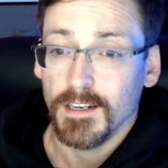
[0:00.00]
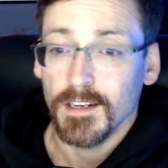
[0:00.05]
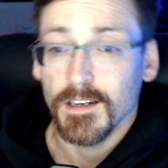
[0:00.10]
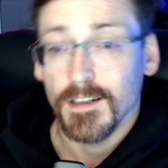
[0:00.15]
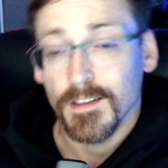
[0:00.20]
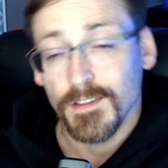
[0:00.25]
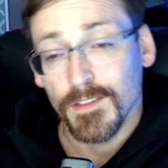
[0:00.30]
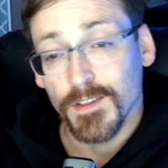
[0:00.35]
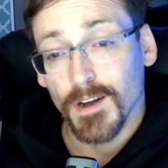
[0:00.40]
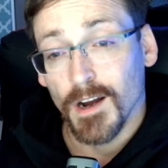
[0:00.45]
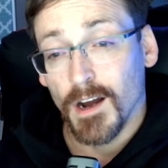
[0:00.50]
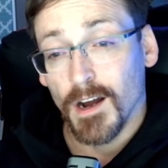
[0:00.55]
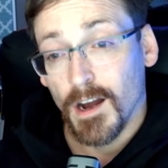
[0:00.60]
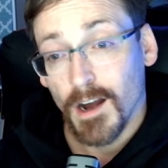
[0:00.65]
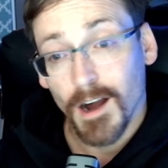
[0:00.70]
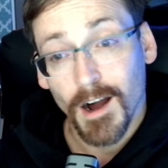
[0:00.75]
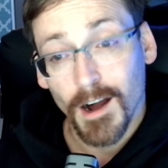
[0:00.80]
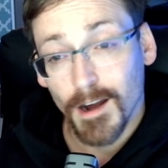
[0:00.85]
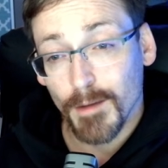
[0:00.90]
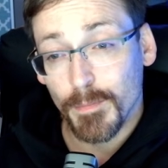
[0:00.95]
The
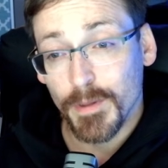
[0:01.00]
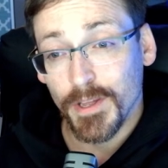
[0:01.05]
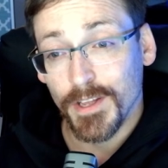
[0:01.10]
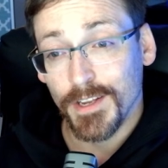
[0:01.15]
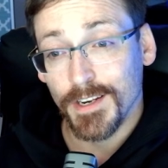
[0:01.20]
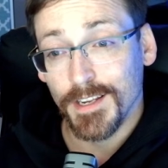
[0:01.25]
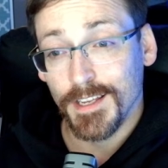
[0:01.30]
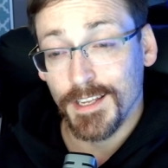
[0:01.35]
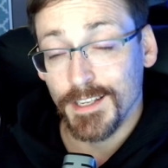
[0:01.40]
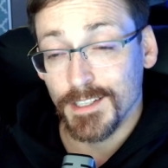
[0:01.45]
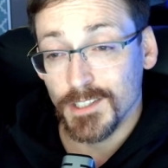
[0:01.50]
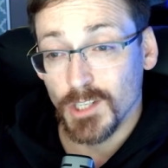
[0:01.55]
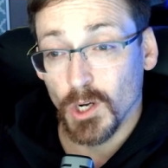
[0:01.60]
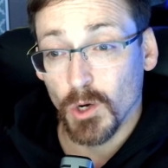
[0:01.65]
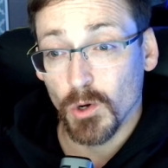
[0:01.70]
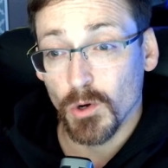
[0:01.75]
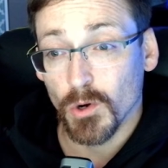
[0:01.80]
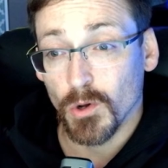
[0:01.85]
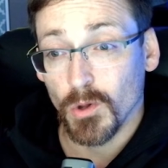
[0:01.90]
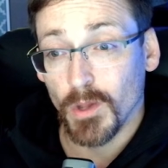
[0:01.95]
Hobbit in
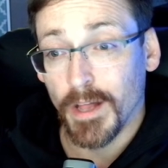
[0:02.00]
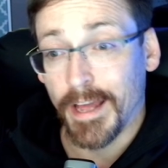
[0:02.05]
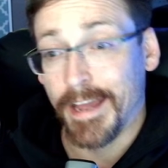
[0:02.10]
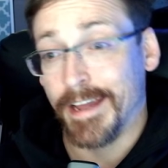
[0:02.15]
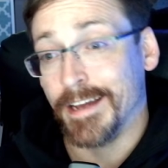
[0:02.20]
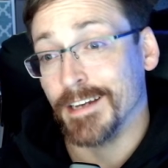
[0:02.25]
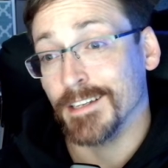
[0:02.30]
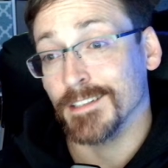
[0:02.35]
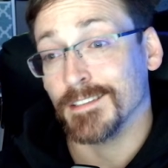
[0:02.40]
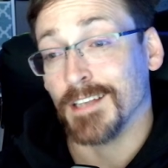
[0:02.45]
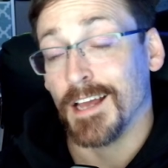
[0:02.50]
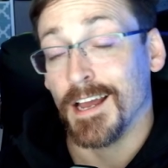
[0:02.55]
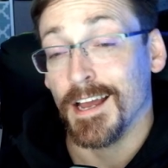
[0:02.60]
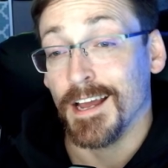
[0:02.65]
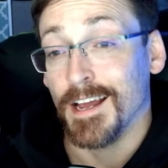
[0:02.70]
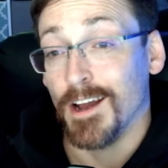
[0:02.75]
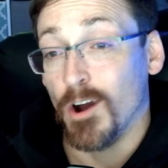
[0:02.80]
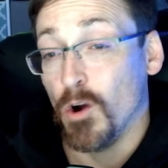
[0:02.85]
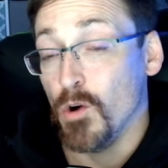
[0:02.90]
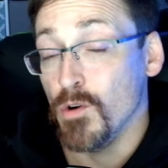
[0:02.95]
total has
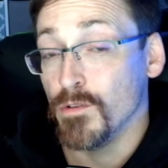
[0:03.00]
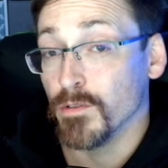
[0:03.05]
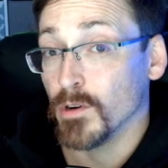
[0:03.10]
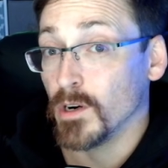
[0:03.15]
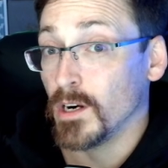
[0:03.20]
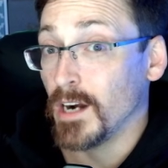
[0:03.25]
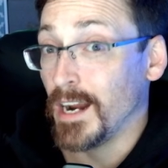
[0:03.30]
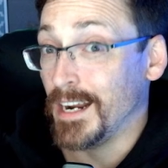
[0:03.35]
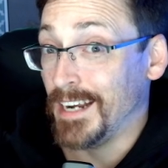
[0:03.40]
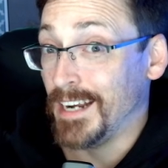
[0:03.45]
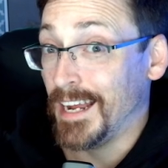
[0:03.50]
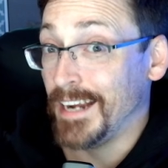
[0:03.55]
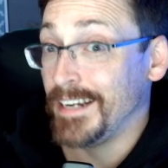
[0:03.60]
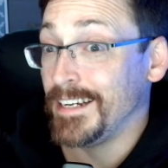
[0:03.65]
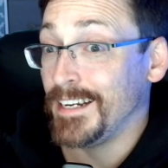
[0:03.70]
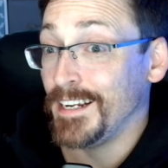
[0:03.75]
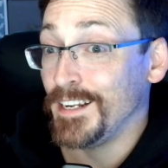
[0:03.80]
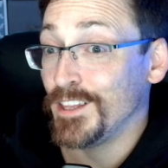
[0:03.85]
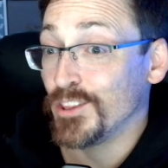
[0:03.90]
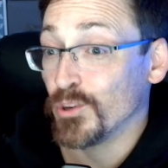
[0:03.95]
over
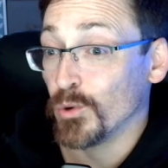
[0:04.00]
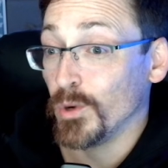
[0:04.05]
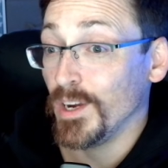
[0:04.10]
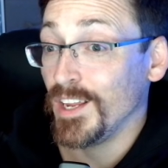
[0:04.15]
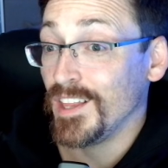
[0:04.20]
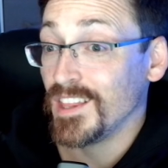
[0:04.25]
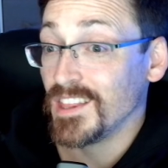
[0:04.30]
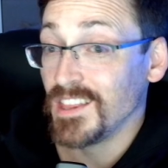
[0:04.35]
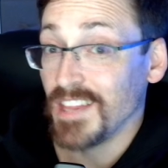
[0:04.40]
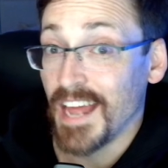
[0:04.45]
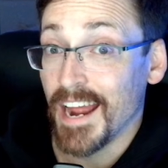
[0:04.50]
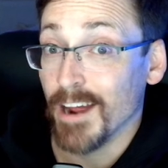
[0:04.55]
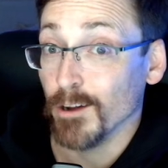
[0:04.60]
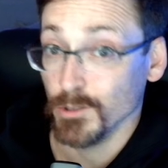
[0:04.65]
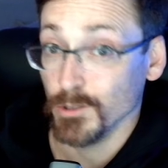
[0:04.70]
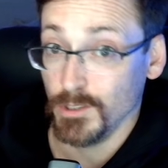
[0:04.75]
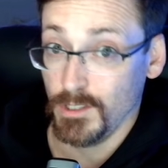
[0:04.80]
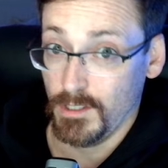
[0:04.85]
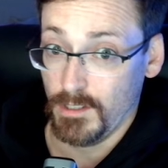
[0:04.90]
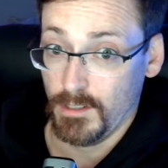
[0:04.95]

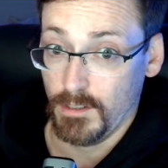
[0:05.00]
93,000